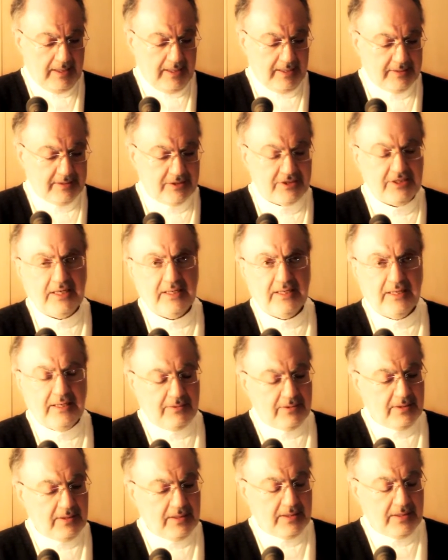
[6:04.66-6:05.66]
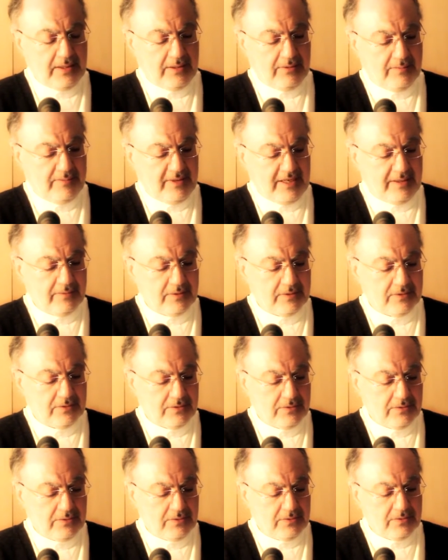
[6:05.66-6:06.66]
And inshallah I'll be able
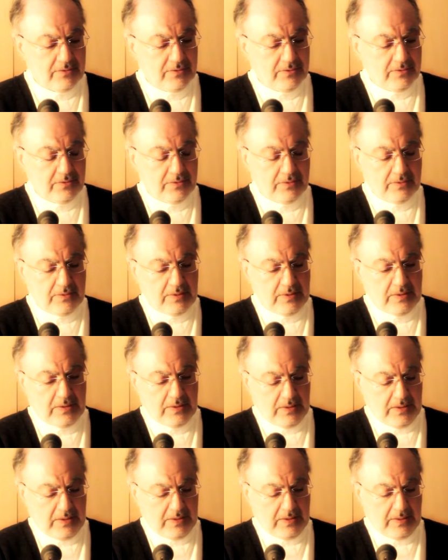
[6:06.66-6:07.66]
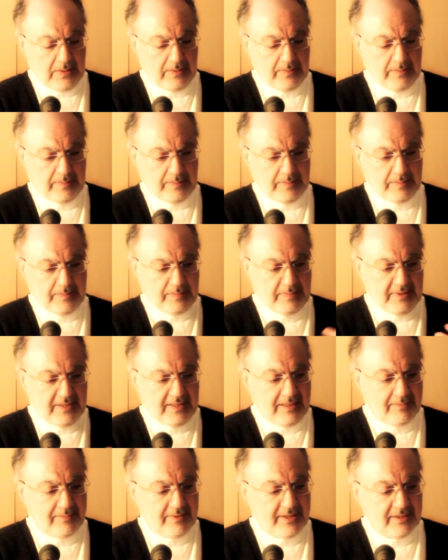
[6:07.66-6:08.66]
to
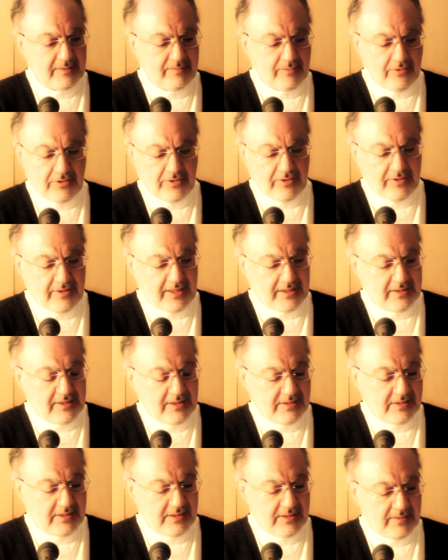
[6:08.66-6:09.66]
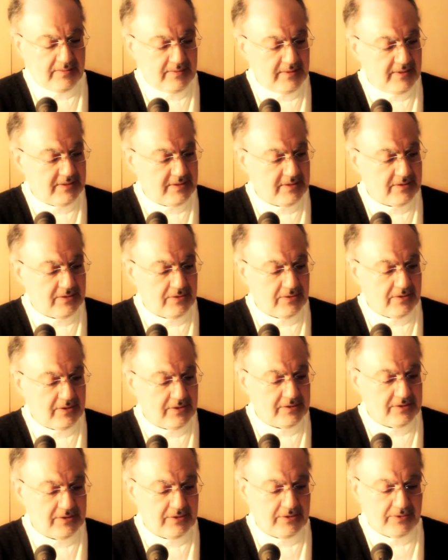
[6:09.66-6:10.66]
elaborate more on that as the talk
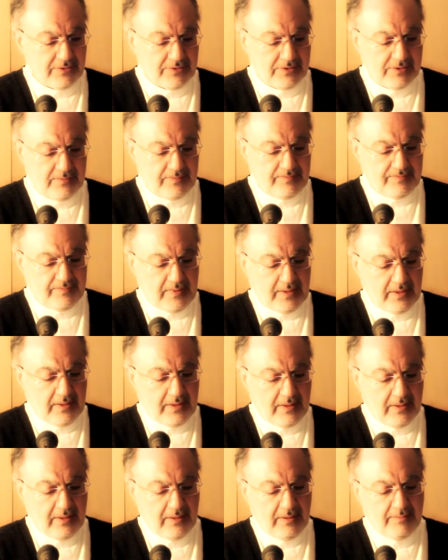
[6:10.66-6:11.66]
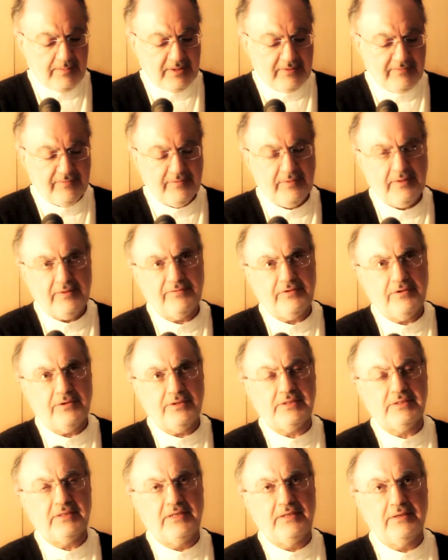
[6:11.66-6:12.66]
continues. But of
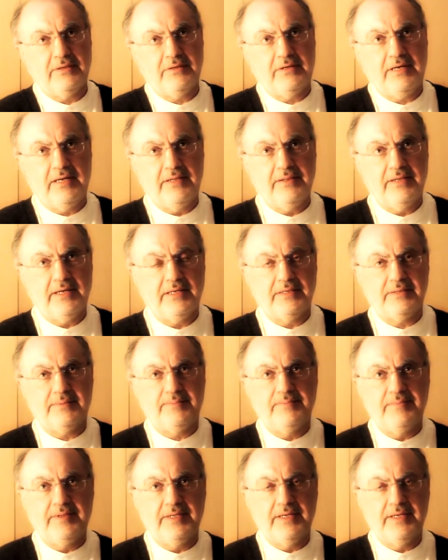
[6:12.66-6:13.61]
course in the Quran there are